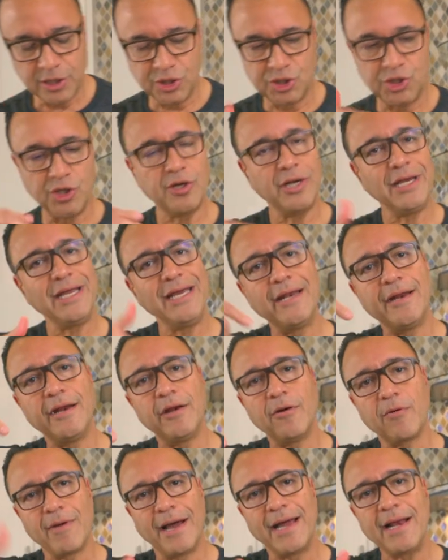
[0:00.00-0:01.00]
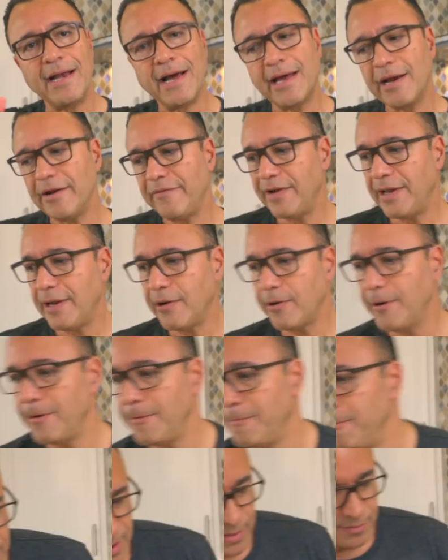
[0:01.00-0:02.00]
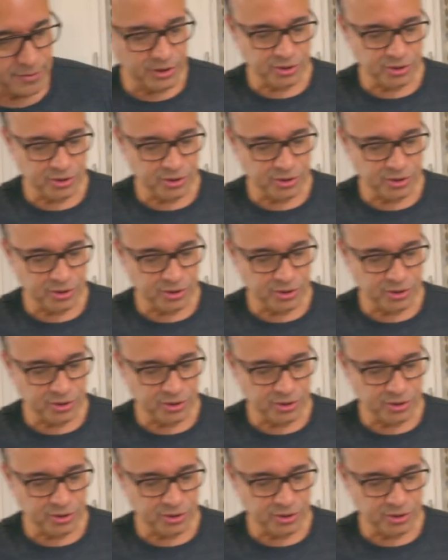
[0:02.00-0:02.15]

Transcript: because you could eat it right out of here I'm